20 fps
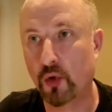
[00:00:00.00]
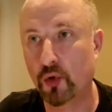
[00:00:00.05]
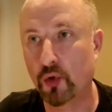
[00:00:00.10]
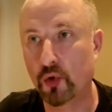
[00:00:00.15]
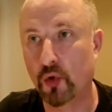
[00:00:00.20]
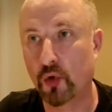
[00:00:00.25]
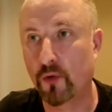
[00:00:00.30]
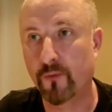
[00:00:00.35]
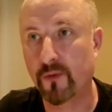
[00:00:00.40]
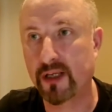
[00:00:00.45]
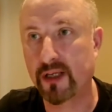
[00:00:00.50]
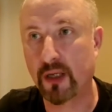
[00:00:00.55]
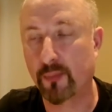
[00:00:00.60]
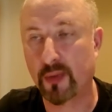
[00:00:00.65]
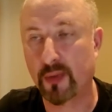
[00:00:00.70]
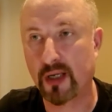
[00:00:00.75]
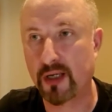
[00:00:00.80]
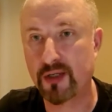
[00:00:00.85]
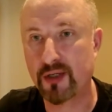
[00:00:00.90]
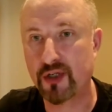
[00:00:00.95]
or lawfully
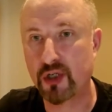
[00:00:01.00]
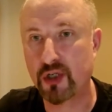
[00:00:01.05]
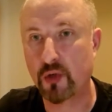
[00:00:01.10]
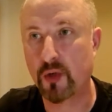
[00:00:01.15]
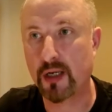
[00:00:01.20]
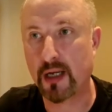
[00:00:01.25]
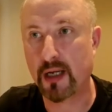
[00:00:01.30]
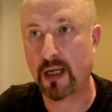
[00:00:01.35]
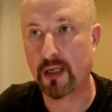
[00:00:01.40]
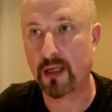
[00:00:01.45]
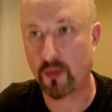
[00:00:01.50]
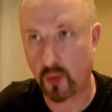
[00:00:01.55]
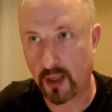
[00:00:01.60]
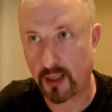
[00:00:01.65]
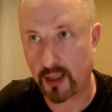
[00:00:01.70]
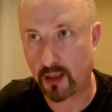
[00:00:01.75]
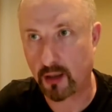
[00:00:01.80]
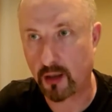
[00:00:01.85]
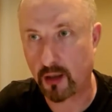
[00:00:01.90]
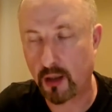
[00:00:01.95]
apply to you in any
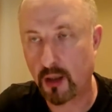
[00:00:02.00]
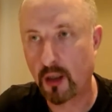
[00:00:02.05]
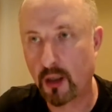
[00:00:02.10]
way.